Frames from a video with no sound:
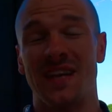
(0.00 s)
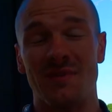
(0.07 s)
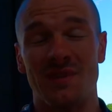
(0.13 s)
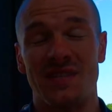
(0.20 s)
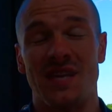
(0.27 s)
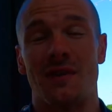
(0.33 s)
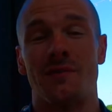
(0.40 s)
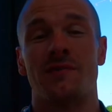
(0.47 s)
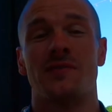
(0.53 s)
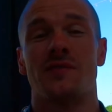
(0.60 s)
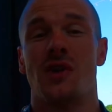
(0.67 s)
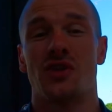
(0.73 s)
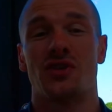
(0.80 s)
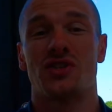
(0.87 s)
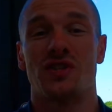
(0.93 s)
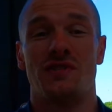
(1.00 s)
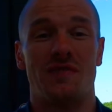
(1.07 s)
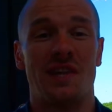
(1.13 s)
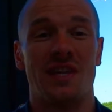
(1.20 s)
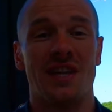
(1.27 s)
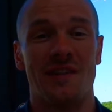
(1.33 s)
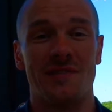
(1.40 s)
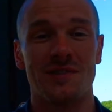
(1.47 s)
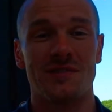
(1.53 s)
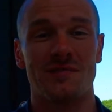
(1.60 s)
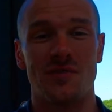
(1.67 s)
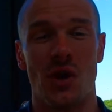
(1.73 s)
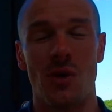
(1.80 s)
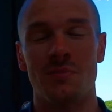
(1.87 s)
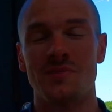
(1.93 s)
give myself severe levels
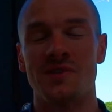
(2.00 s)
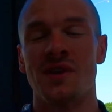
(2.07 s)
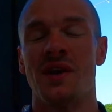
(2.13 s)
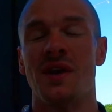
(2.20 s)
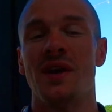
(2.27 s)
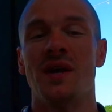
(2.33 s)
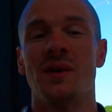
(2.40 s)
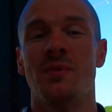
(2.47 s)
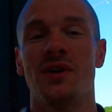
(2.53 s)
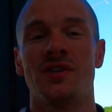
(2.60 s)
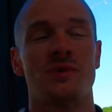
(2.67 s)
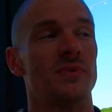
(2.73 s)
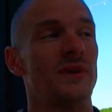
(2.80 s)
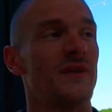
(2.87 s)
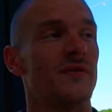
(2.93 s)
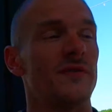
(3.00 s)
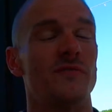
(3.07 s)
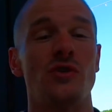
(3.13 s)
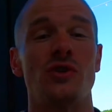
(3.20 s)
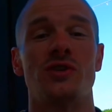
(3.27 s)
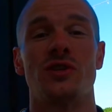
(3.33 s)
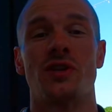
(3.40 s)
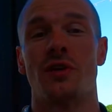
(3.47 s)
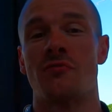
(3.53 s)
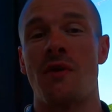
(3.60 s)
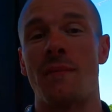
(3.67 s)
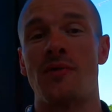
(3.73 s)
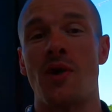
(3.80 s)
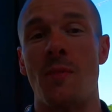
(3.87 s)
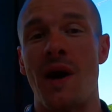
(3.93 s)
of DOMS, possibly even verging on
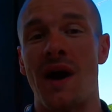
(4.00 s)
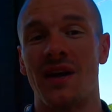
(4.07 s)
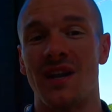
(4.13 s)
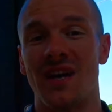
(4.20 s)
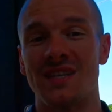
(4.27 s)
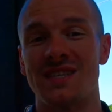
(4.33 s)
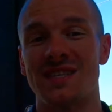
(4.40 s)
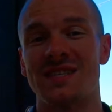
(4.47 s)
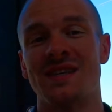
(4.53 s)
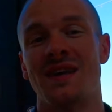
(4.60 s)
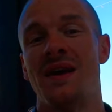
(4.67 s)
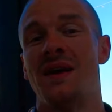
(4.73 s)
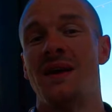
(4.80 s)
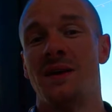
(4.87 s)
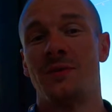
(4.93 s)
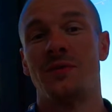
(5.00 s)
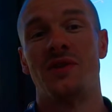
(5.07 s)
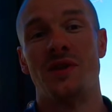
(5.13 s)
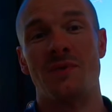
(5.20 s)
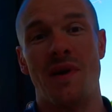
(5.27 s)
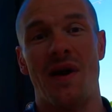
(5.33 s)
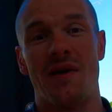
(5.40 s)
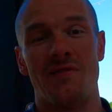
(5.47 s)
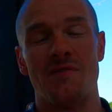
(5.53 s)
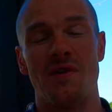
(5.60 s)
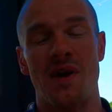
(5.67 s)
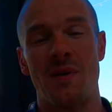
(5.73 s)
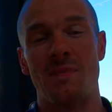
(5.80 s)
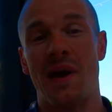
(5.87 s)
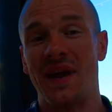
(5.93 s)
rhabdomyolysis, with the amount
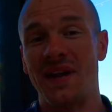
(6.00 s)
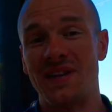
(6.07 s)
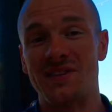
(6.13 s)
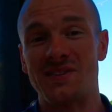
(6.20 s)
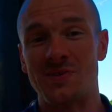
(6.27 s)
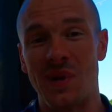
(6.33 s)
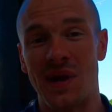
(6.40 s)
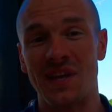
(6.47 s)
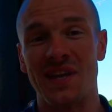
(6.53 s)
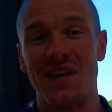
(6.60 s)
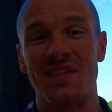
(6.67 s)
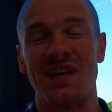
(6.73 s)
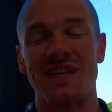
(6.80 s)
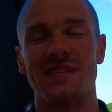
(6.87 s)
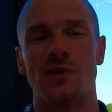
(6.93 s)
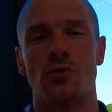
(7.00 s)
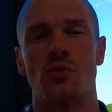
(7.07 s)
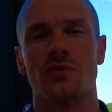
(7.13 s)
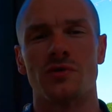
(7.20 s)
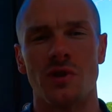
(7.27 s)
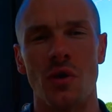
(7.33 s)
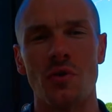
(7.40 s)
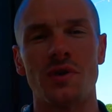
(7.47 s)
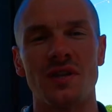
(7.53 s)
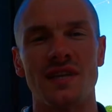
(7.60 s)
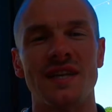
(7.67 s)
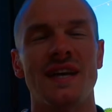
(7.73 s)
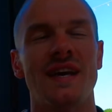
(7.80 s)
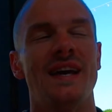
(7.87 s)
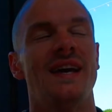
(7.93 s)
of pain and swelling and things I caused
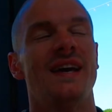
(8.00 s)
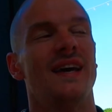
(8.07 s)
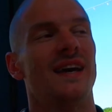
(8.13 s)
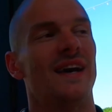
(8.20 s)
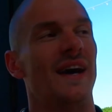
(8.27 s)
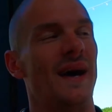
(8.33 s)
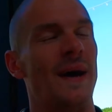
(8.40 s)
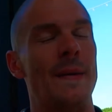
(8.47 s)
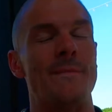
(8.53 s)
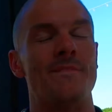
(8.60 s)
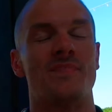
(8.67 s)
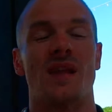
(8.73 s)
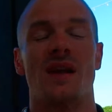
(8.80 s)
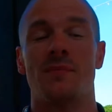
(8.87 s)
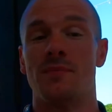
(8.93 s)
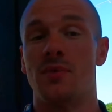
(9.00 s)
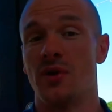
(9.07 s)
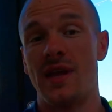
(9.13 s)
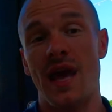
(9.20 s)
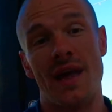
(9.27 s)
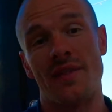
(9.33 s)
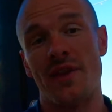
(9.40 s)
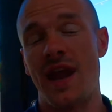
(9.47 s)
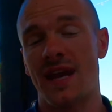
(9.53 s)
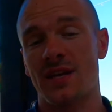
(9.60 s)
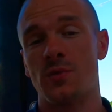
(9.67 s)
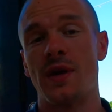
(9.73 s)
locally. But yeah, the next